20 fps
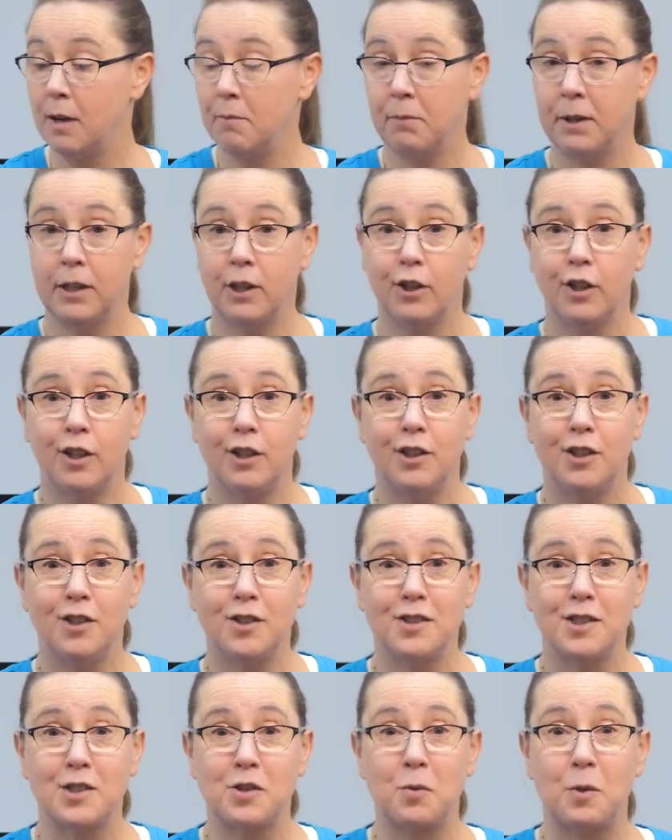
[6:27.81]
But the good
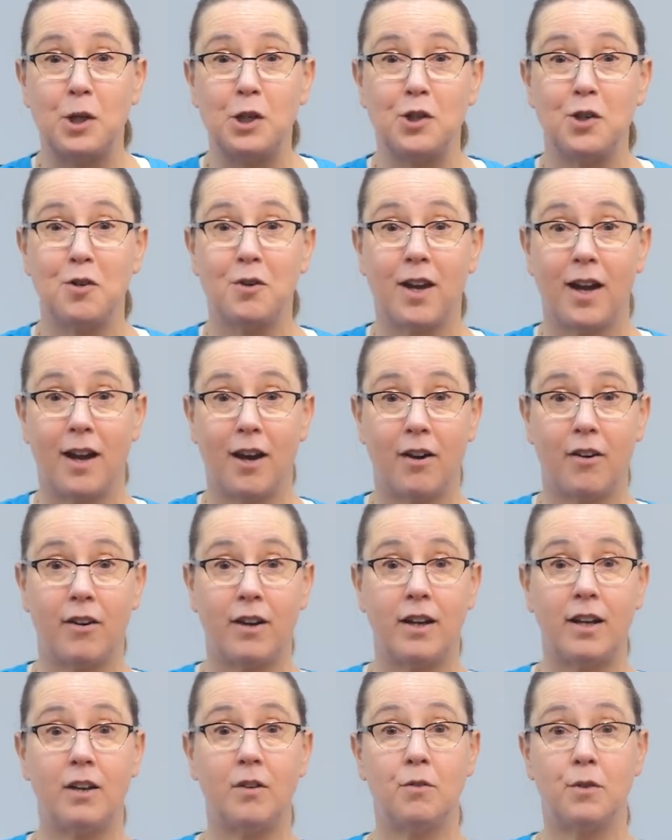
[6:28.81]
news is we do
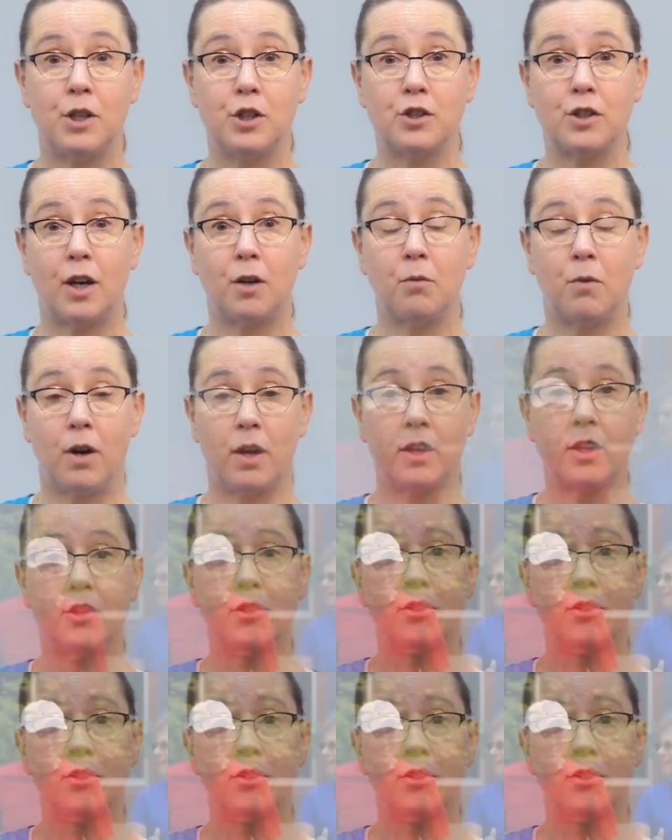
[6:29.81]
carry Reshod walking